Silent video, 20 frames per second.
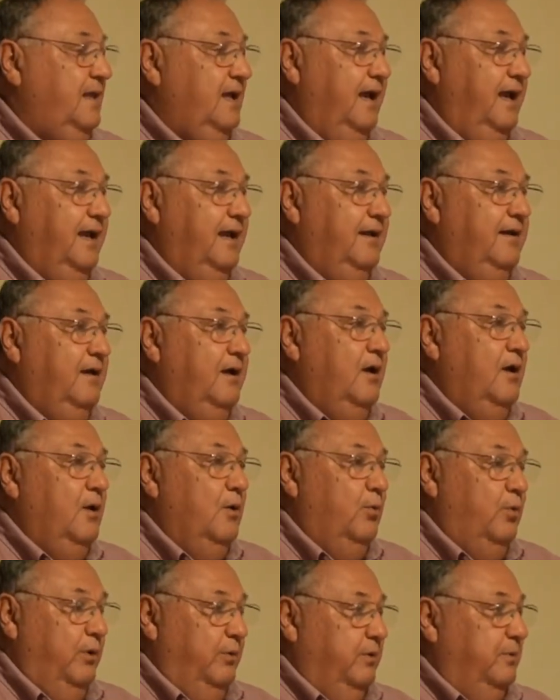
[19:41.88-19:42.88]
and
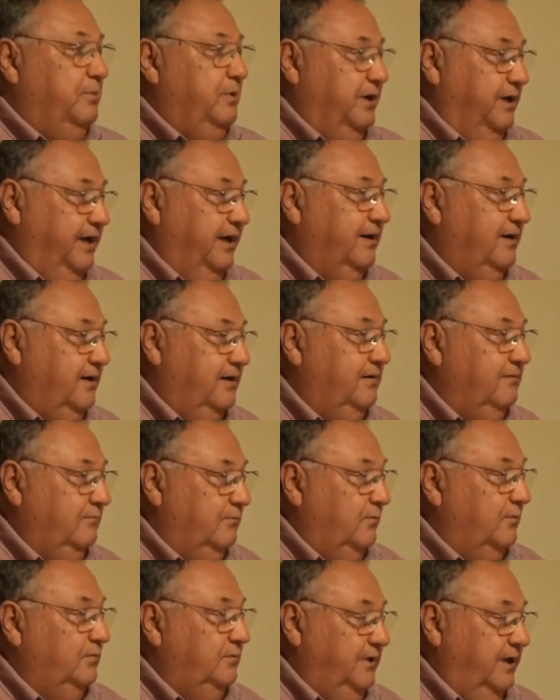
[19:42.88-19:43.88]
we would predict,
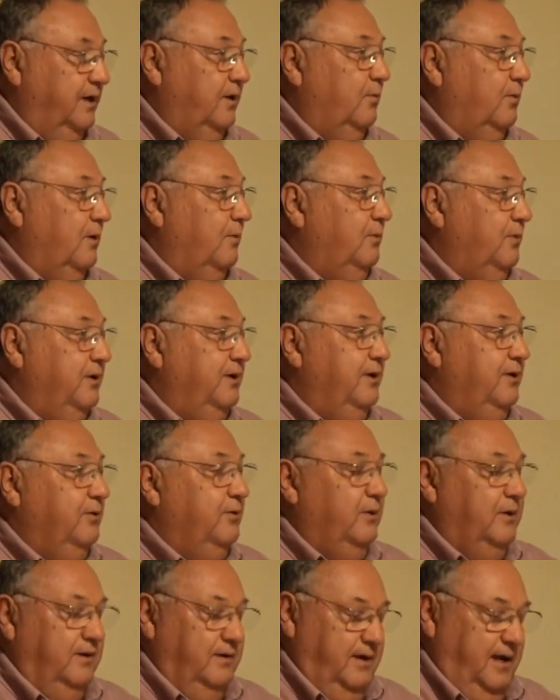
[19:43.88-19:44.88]
you know, what would do
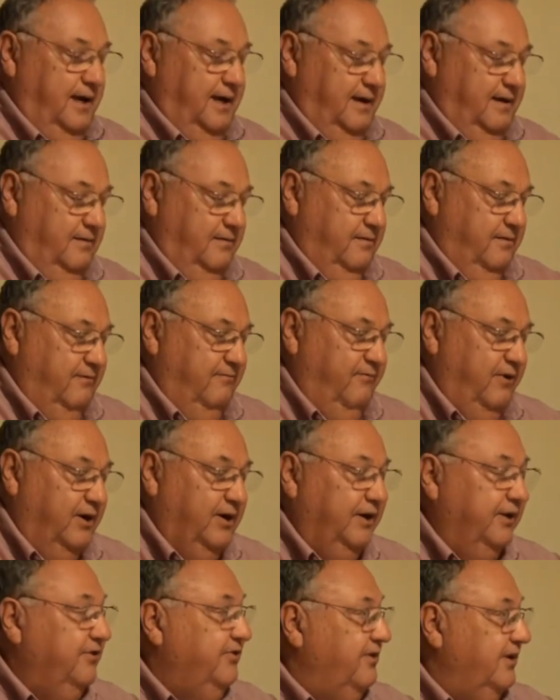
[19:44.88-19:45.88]
uh,
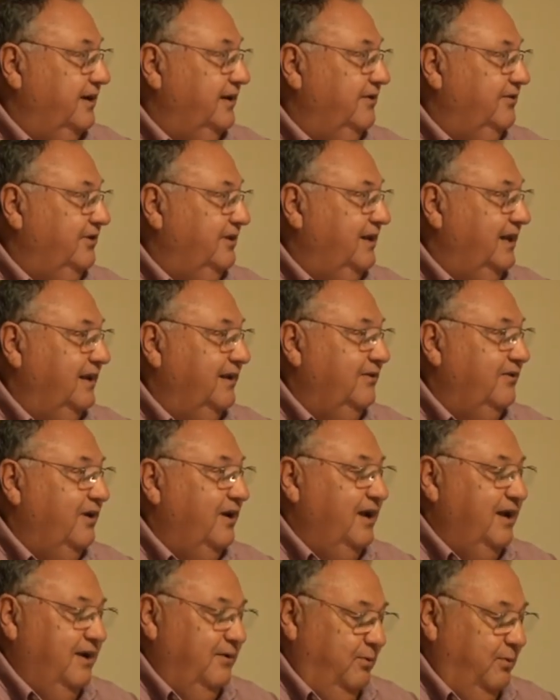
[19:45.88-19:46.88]
various things, and then
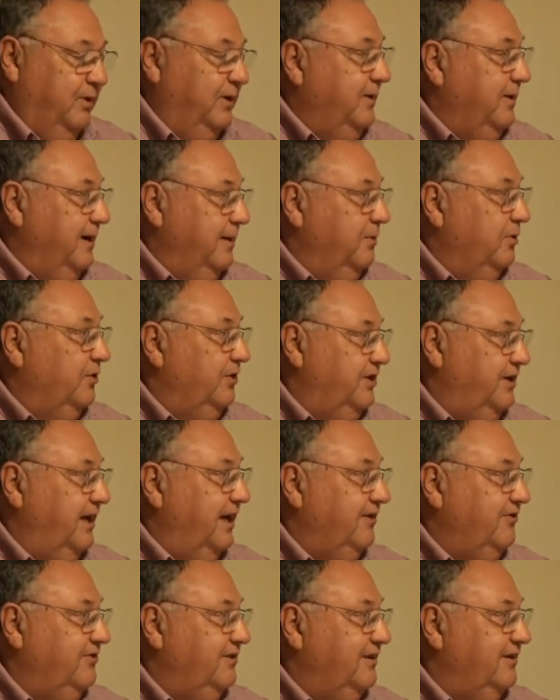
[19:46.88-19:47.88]
we were able to
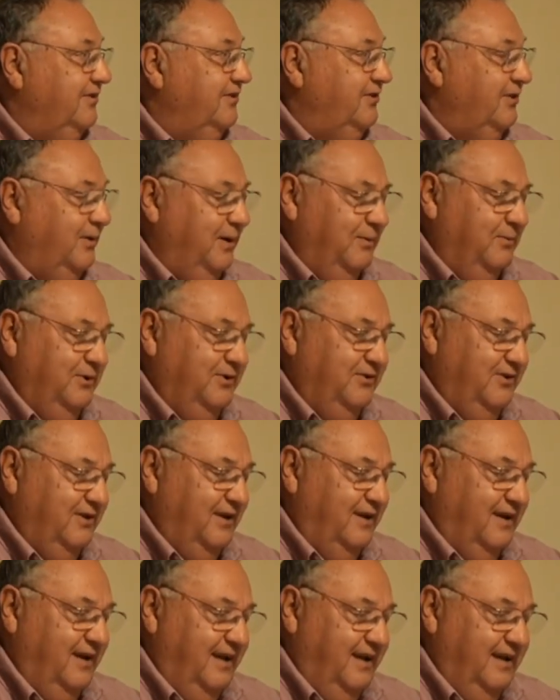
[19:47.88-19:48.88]
test it. So it was
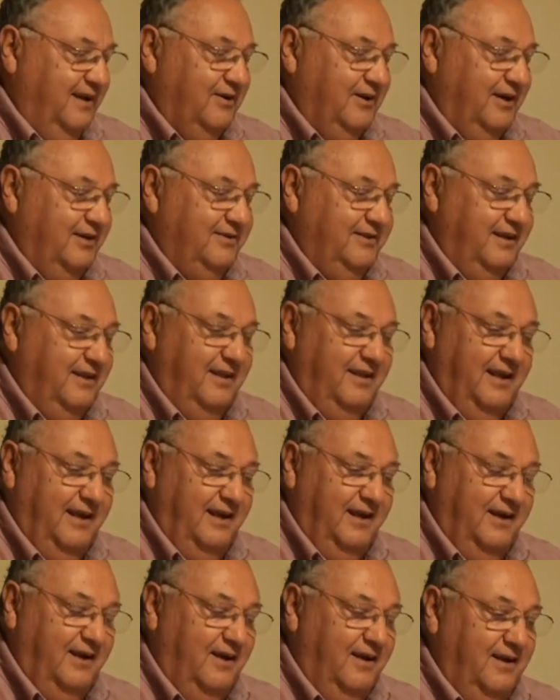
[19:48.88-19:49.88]
an interesting thing,
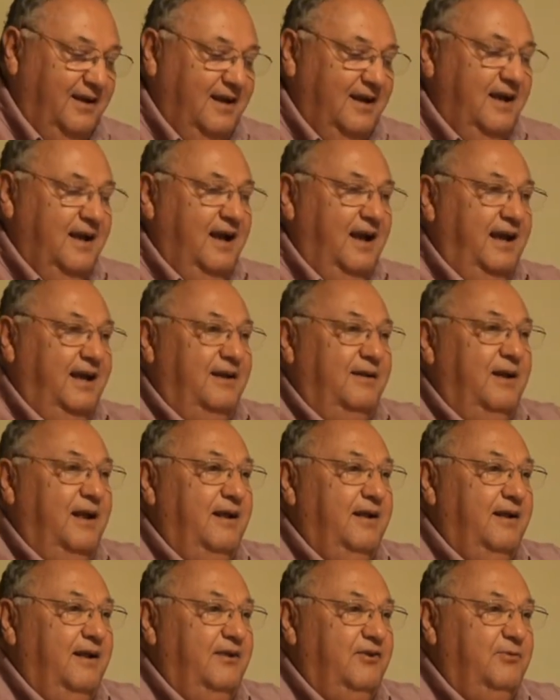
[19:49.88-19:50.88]
and I,
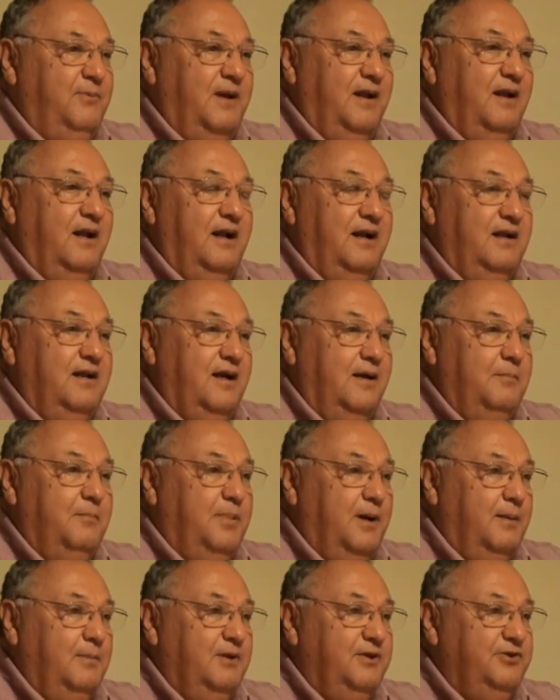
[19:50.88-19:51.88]
and I spent a lot of time
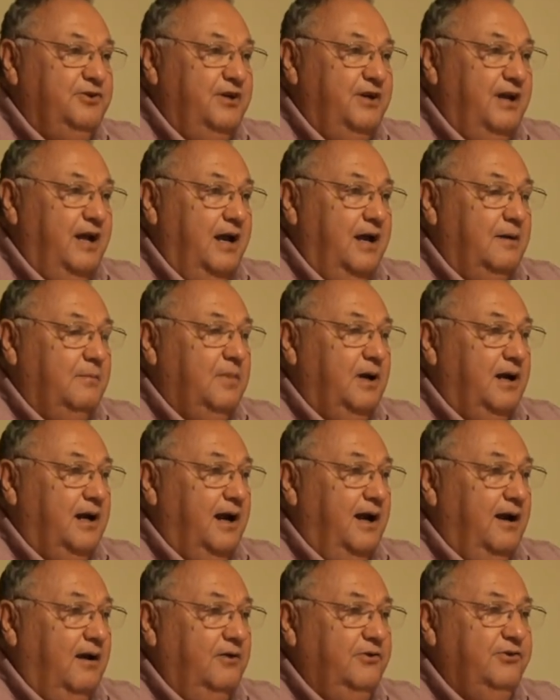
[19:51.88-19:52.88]
publishing that. But
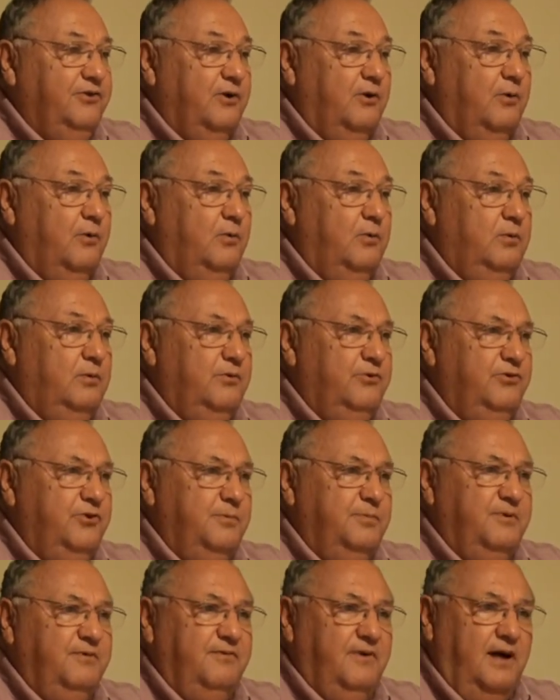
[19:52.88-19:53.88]
I also
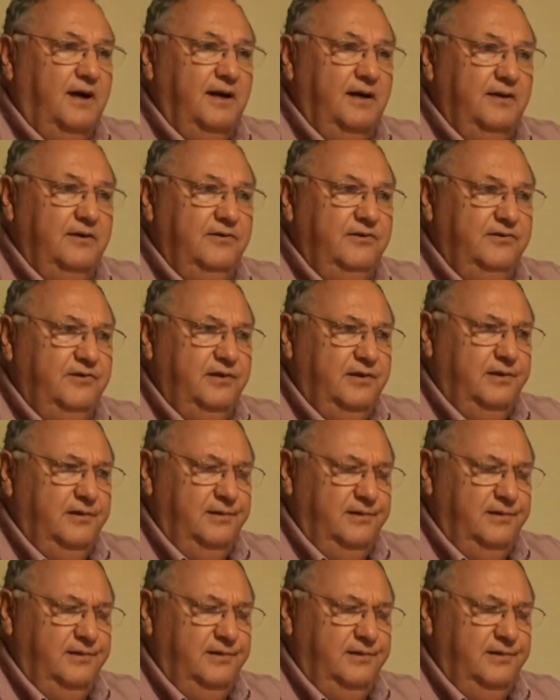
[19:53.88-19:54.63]
supervised,